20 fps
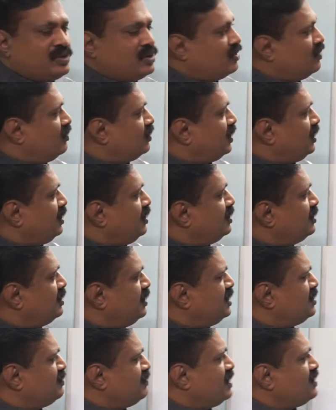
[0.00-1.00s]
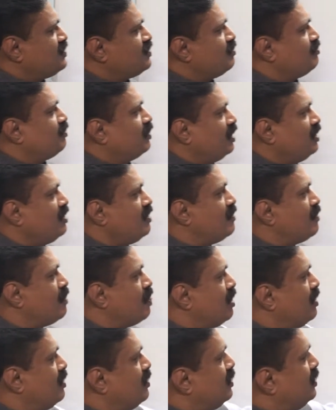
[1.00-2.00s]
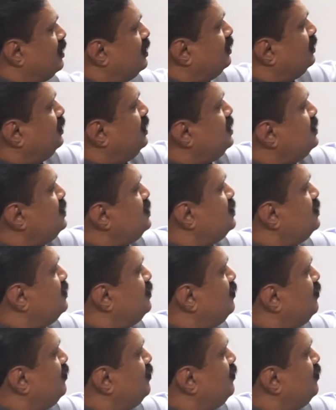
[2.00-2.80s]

Okay, it is very simple. This